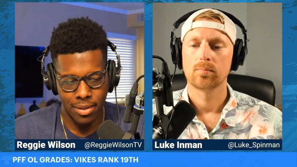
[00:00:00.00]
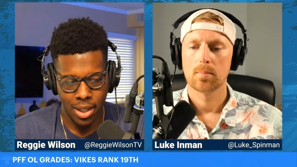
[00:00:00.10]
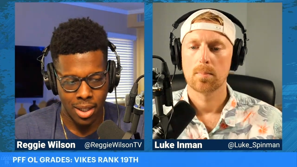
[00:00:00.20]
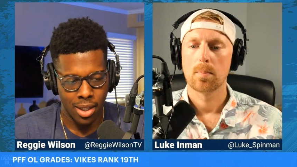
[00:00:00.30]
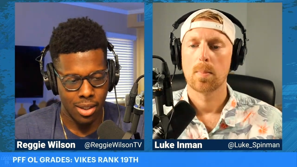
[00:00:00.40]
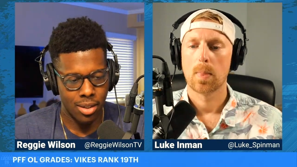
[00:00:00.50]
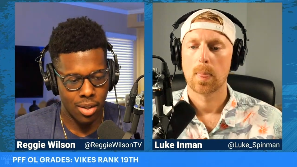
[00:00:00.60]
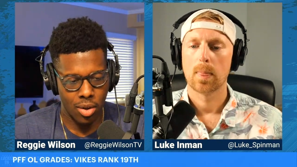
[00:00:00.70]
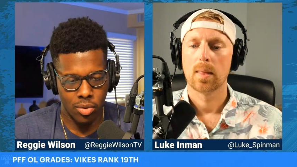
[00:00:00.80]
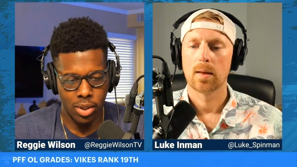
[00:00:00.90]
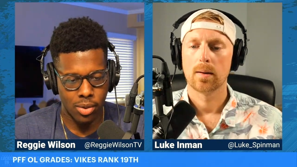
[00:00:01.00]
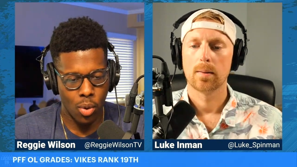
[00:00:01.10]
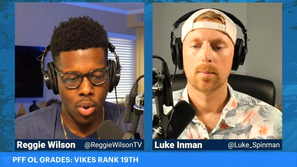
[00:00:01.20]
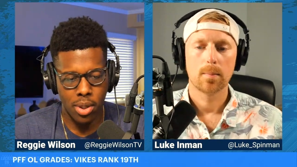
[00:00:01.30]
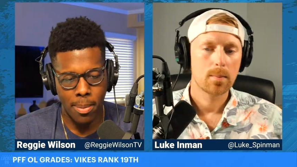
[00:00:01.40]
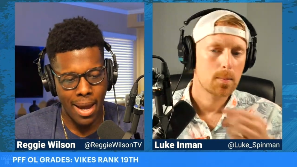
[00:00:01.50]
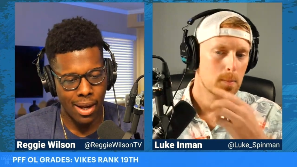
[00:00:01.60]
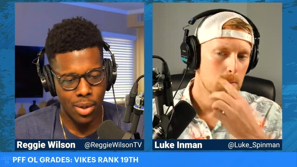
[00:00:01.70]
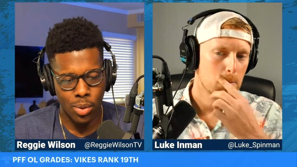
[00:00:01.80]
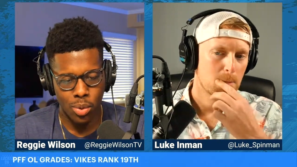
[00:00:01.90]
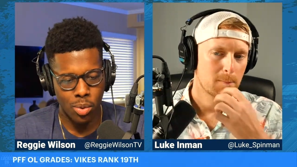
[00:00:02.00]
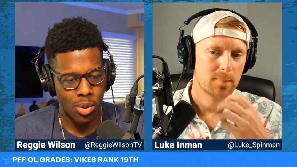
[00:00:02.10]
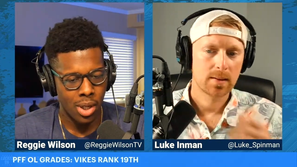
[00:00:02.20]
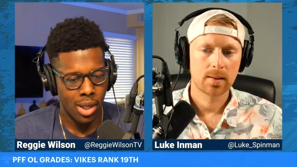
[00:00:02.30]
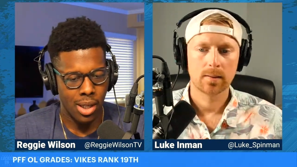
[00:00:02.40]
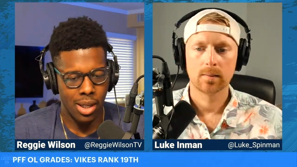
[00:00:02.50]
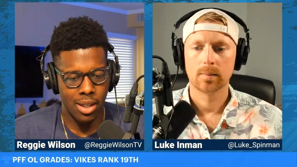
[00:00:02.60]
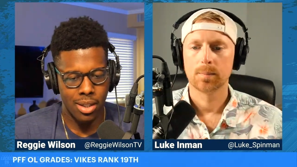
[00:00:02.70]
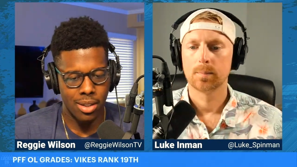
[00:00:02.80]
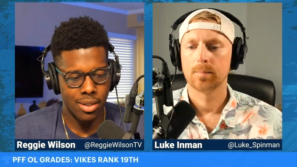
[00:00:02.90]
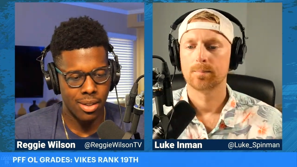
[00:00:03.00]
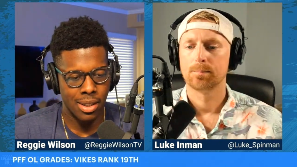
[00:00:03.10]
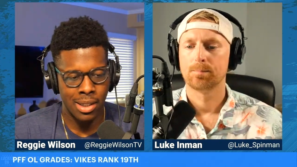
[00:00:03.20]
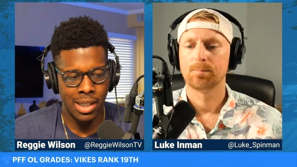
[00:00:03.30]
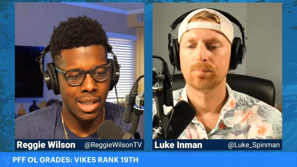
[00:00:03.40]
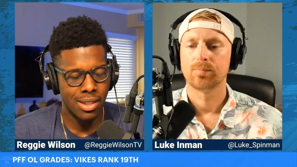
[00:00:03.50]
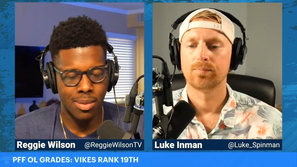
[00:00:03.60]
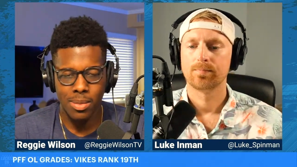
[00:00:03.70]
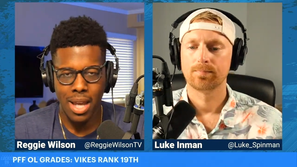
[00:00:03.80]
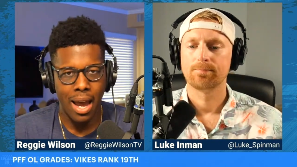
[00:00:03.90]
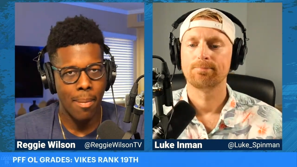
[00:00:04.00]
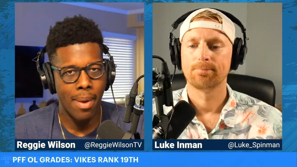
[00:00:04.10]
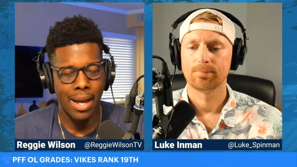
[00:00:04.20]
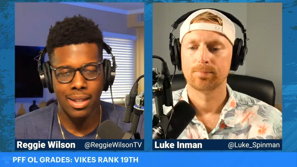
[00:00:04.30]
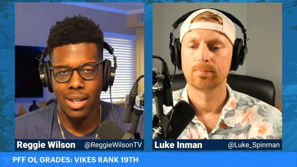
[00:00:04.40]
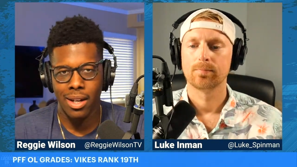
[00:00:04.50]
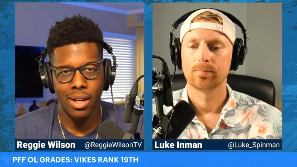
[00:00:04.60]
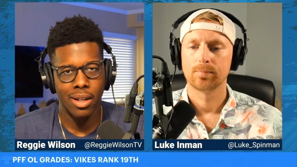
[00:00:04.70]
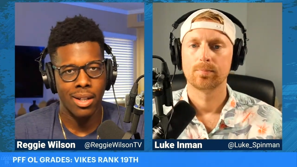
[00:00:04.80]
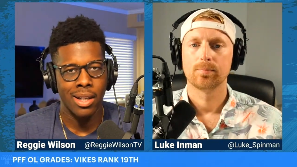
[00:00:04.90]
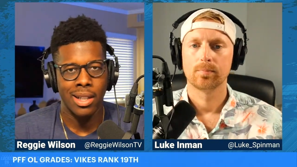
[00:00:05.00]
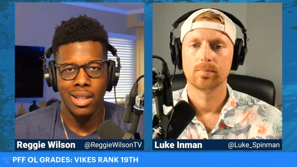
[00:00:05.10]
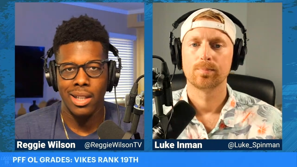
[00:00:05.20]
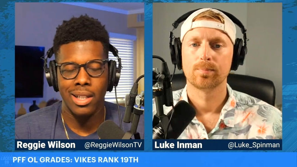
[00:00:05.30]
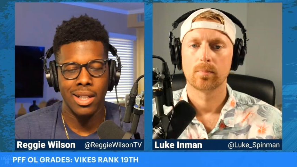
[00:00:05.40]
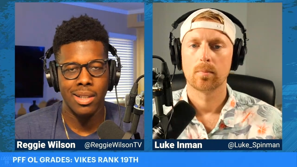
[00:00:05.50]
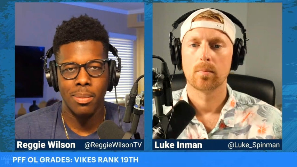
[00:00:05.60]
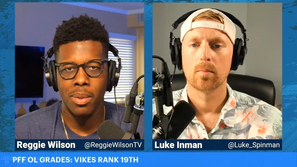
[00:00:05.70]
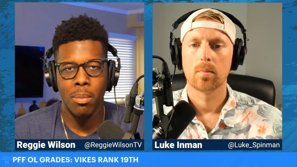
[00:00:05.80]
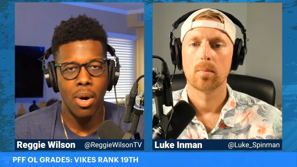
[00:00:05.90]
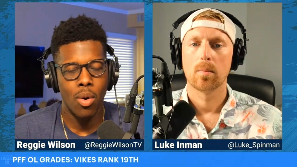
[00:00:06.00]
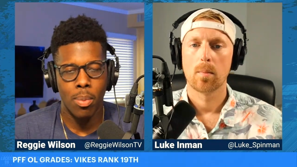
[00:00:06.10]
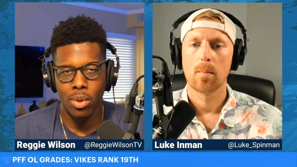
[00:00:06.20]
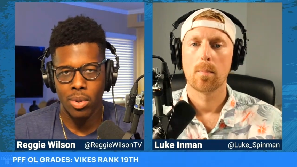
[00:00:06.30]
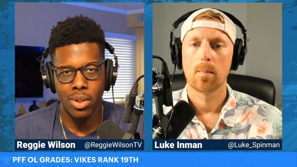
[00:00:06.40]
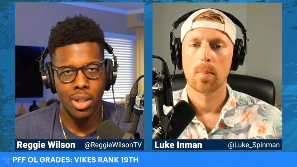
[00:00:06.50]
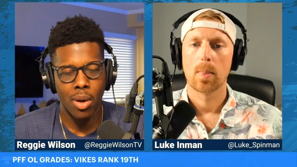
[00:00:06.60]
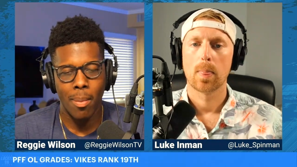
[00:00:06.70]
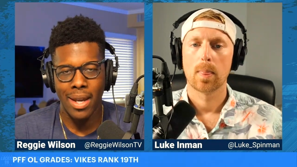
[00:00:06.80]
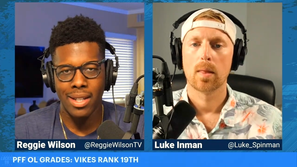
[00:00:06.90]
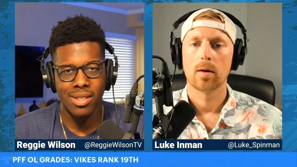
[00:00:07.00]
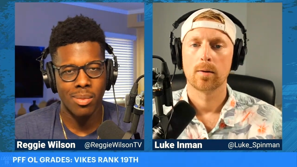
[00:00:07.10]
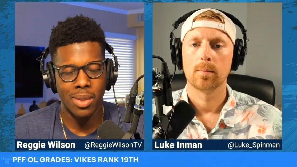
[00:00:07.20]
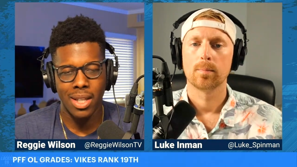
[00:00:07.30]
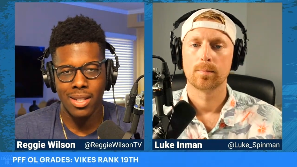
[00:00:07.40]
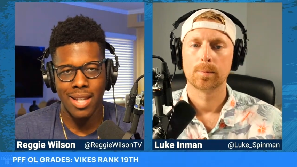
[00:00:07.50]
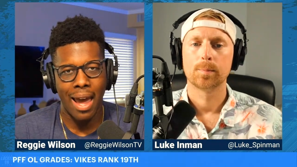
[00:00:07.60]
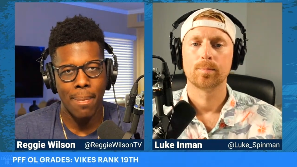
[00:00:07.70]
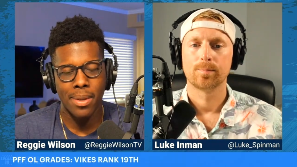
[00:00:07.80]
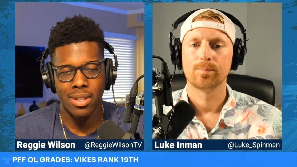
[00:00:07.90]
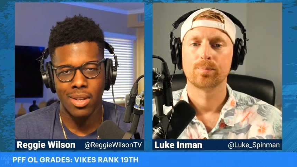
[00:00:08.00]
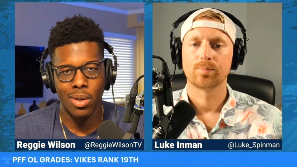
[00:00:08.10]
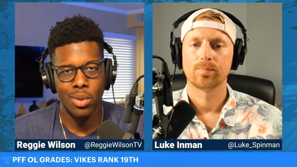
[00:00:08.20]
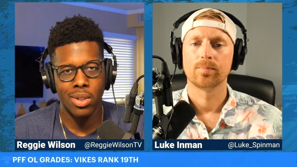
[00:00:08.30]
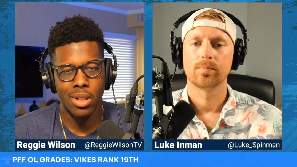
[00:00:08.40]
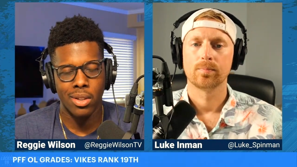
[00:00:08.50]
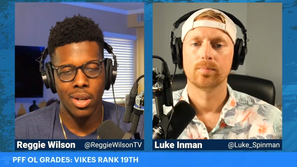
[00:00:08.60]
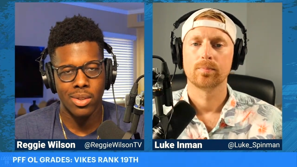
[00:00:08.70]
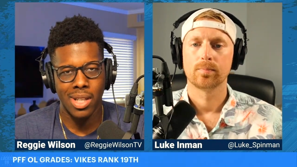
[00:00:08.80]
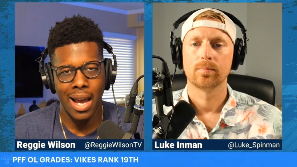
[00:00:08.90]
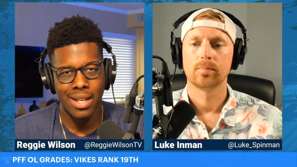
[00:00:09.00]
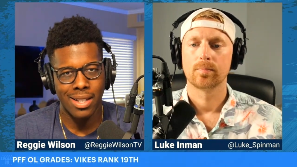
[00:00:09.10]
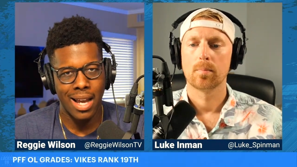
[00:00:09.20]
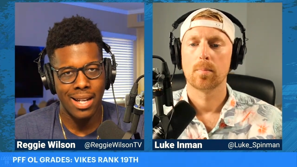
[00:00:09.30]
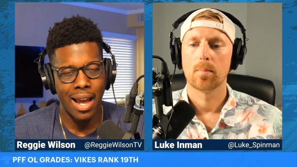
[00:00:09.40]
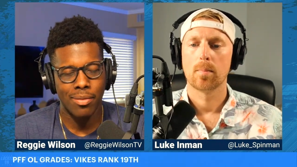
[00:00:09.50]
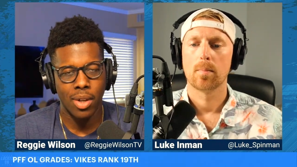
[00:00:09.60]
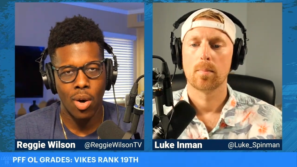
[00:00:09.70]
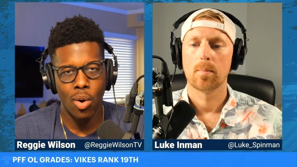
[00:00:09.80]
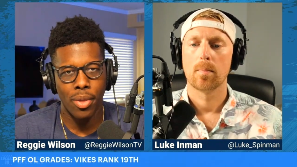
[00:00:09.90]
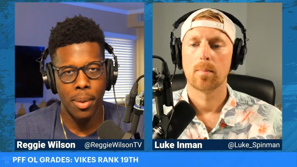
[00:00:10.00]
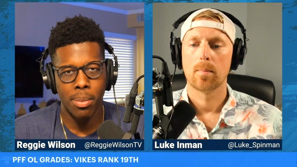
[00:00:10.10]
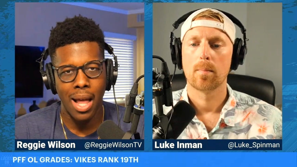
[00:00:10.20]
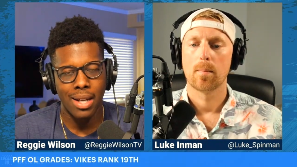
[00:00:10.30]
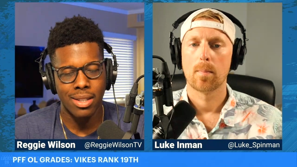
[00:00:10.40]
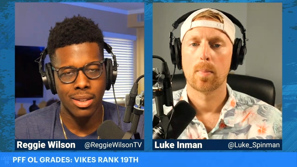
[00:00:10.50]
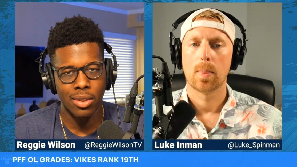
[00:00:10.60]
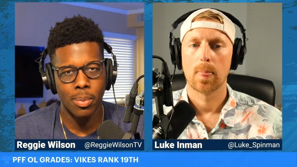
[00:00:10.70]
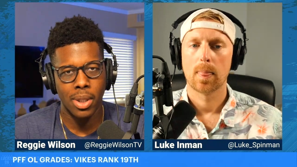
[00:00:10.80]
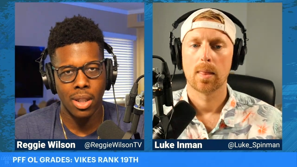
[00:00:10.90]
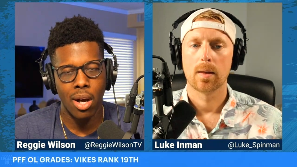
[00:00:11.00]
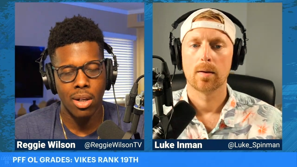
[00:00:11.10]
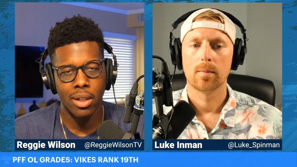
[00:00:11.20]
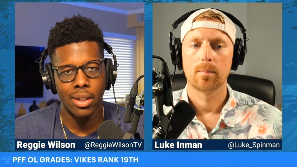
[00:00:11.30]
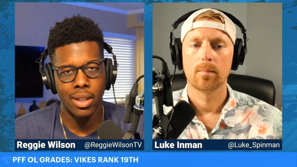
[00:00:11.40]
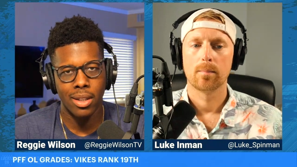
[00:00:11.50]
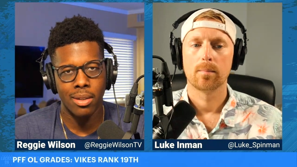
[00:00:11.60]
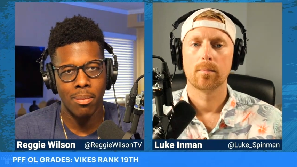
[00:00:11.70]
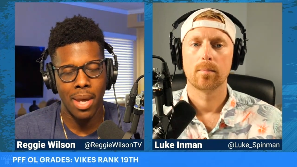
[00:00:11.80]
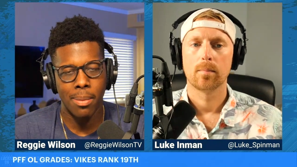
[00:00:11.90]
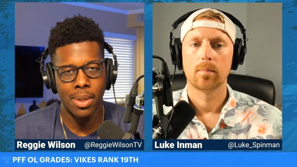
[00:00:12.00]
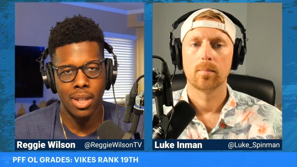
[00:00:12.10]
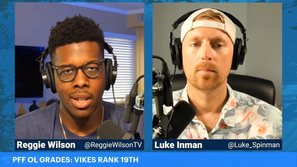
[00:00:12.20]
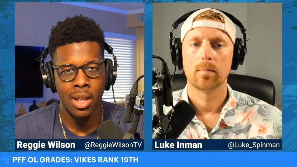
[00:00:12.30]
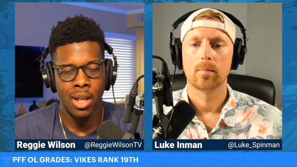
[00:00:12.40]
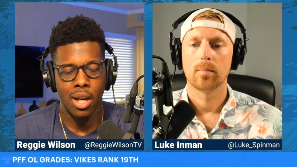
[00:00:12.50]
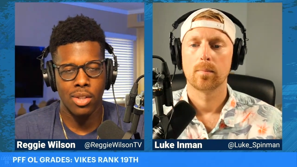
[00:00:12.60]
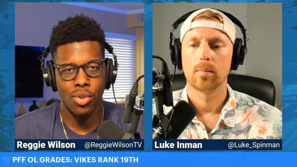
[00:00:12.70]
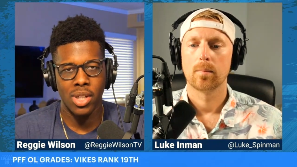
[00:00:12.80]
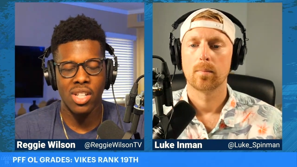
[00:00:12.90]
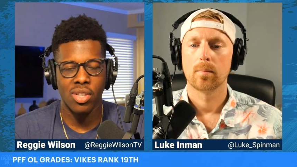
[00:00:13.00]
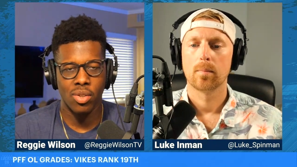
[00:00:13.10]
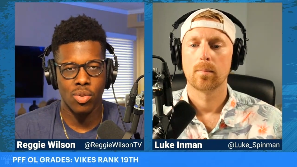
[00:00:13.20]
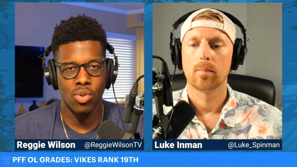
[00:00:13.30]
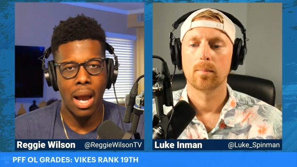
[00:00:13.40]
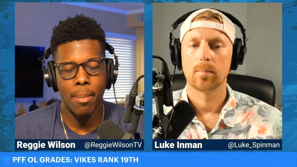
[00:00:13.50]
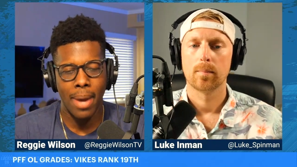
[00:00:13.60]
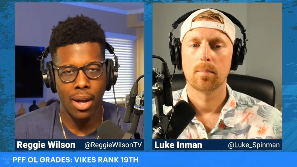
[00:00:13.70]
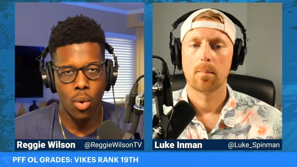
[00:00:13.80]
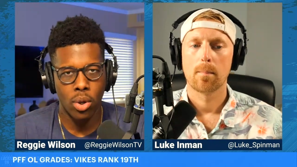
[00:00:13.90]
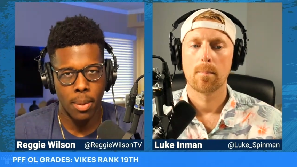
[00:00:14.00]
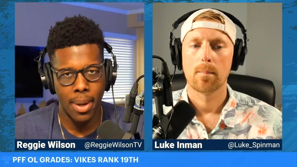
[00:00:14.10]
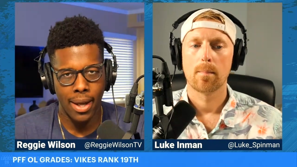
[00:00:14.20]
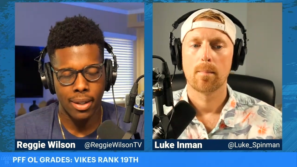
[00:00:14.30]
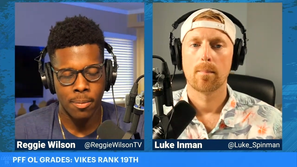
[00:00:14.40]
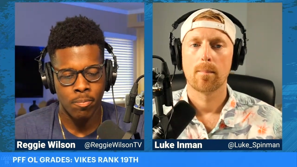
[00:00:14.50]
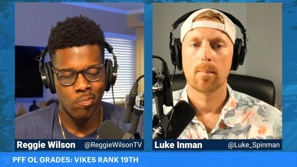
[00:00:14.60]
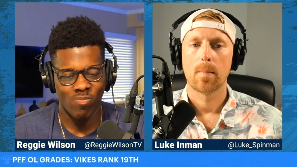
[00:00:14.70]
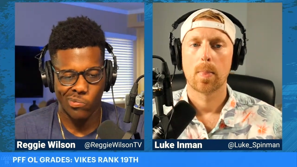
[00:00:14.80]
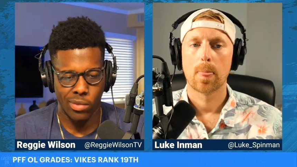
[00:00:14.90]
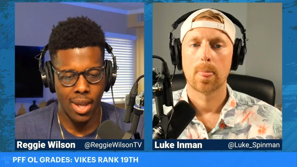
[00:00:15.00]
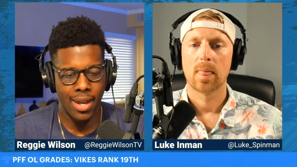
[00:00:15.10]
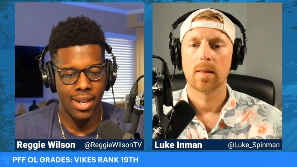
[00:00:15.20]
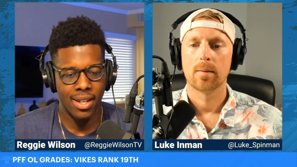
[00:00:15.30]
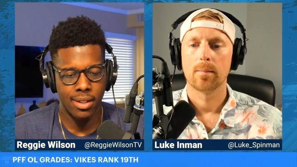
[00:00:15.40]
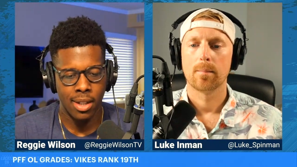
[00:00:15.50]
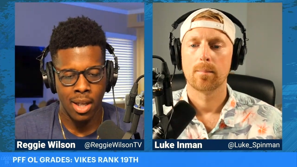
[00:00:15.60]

Speaker 1: you know, this quarterback who is needing some time back there, gonna be mobile, you know, making some things happen. So, you know, those guys kind of have to hold their blocks a little bit longer than maybe a traditional drop back quarterback. And I